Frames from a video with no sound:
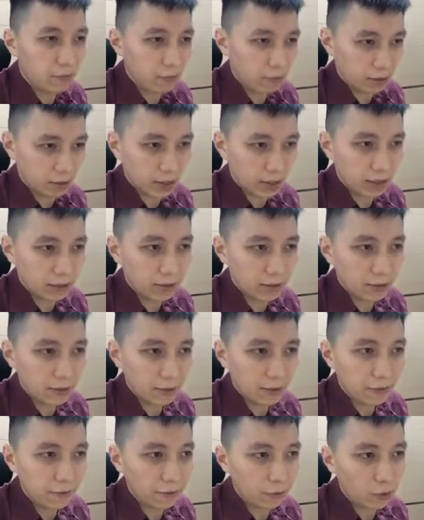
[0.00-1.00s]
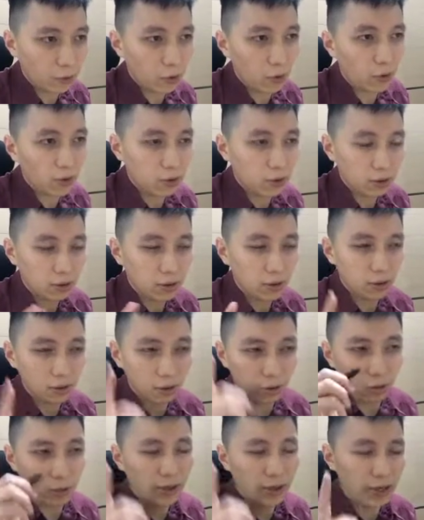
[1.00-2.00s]
but then for
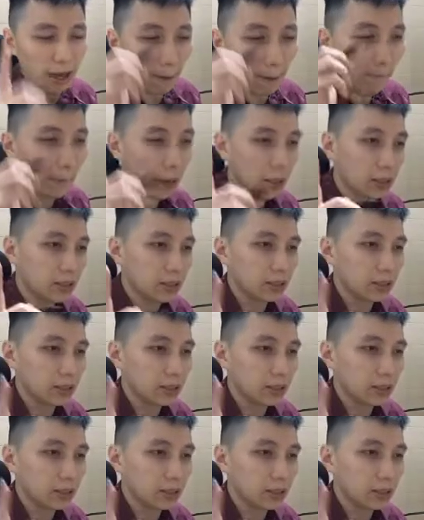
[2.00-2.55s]
going up,